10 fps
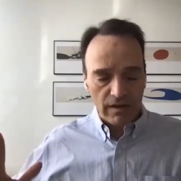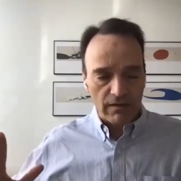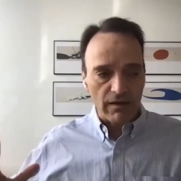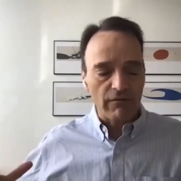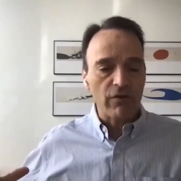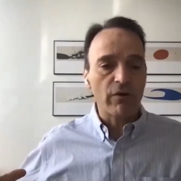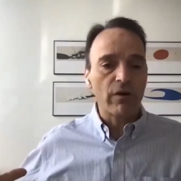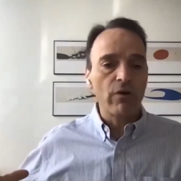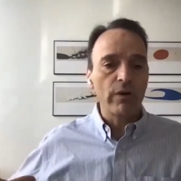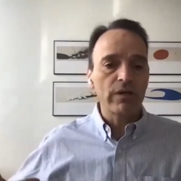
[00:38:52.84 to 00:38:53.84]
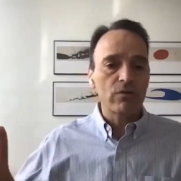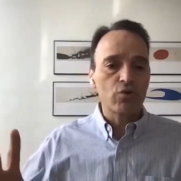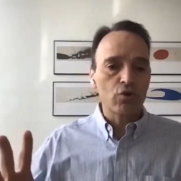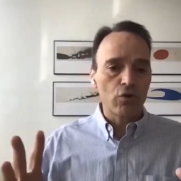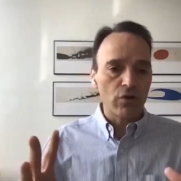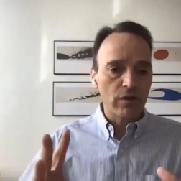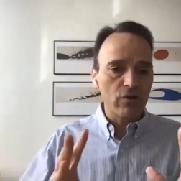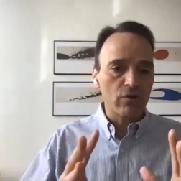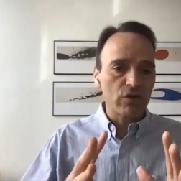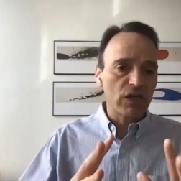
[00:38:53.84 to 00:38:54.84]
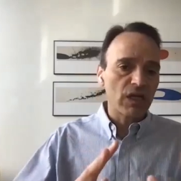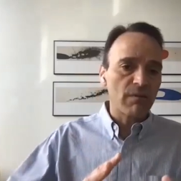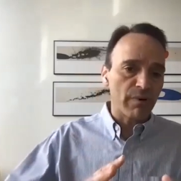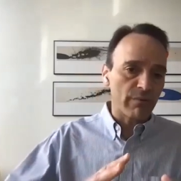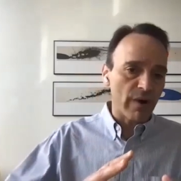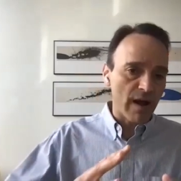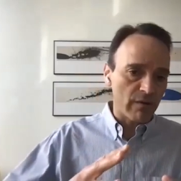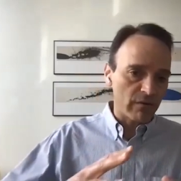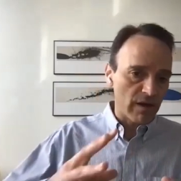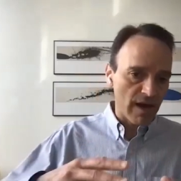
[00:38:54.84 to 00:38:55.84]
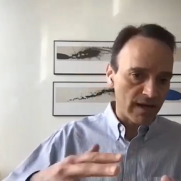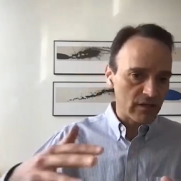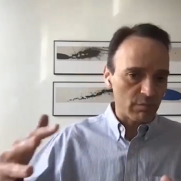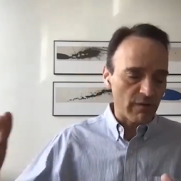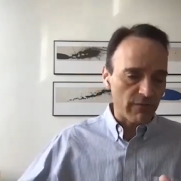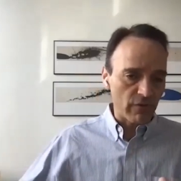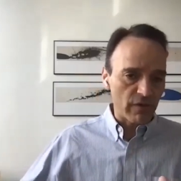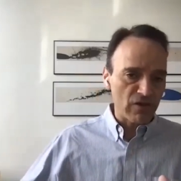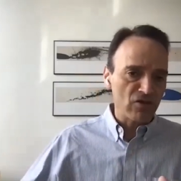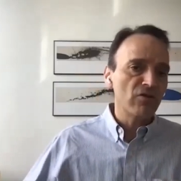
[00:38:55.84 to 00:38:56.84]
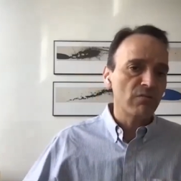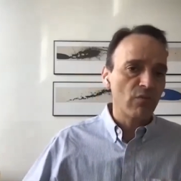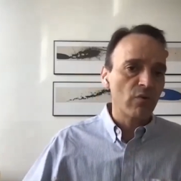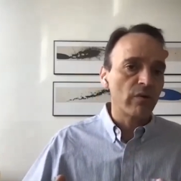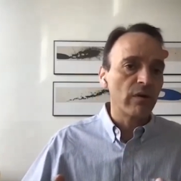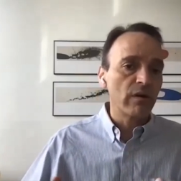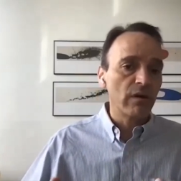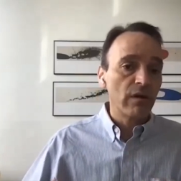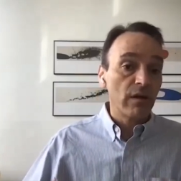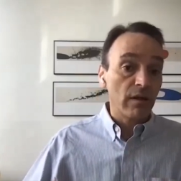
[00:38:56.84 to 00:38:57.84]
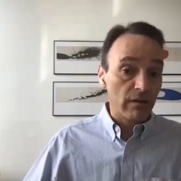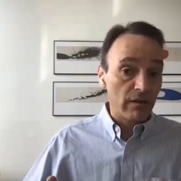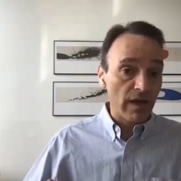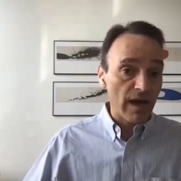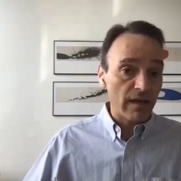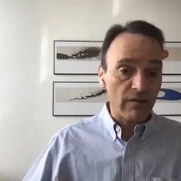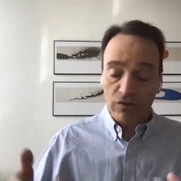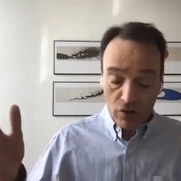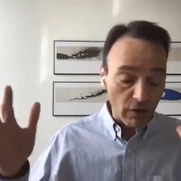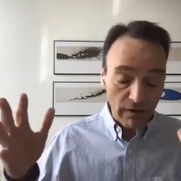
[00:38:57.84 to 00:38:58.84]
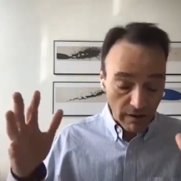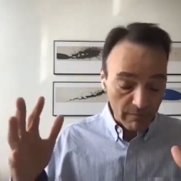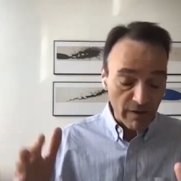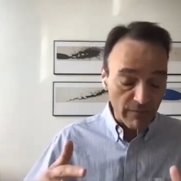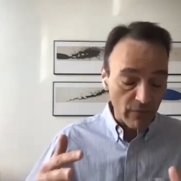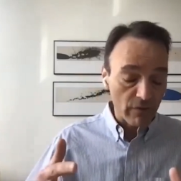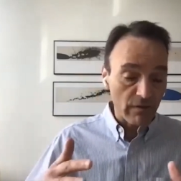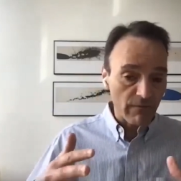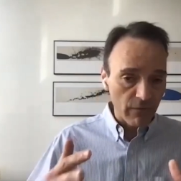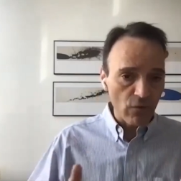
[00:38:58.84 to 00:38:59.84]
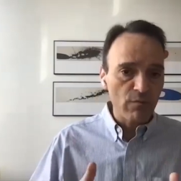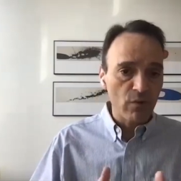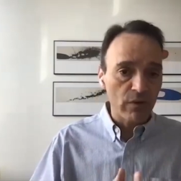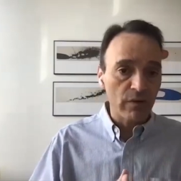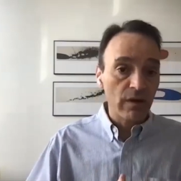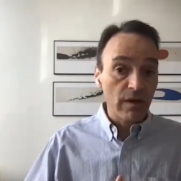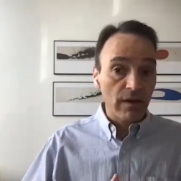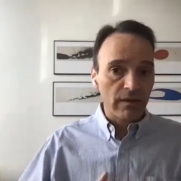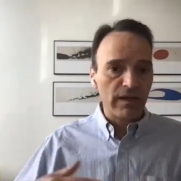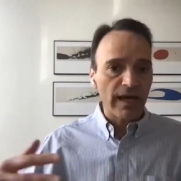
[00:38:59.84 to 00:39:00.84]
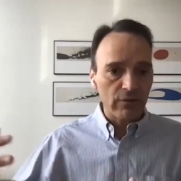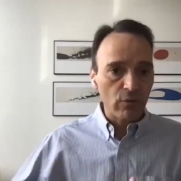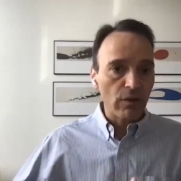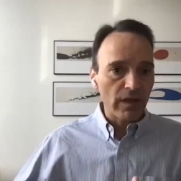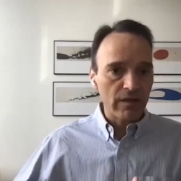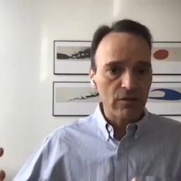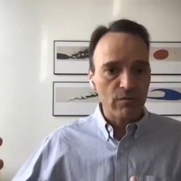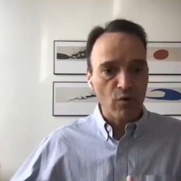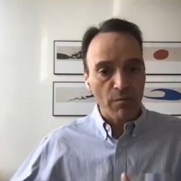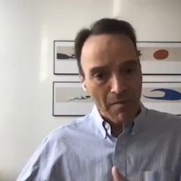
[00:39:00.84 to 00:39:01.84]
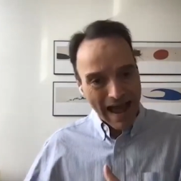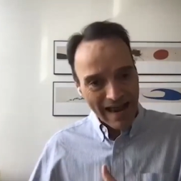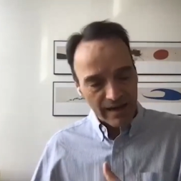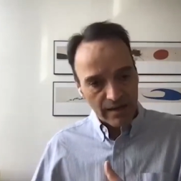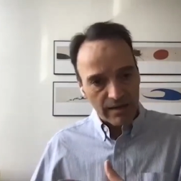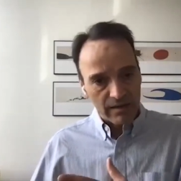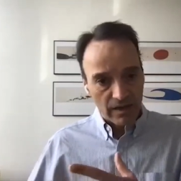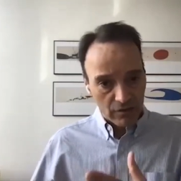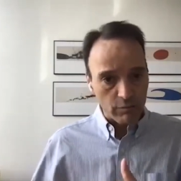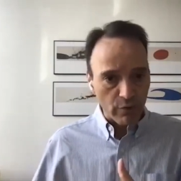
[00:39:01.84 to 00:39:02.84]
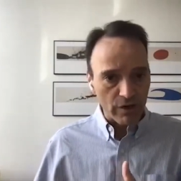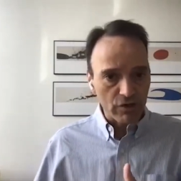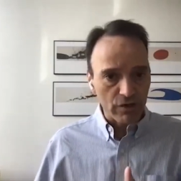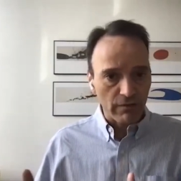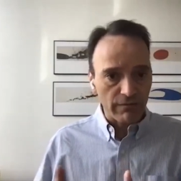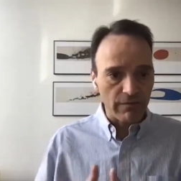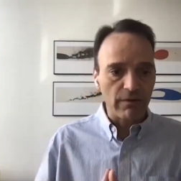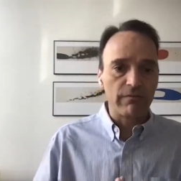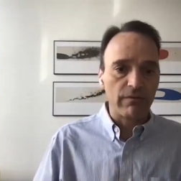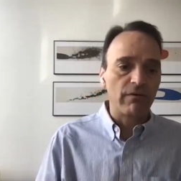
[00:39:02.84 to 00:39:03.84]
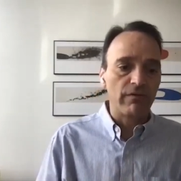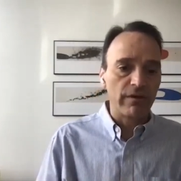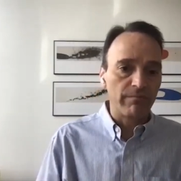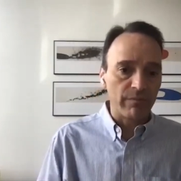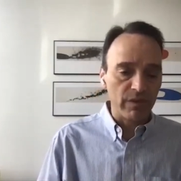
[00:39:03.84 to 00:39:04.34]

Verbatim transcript: if you're going to shorten your sleep around the nights before the new moon, that sorry, uh, before the full moon, that could lead to more manic expression of, of, of the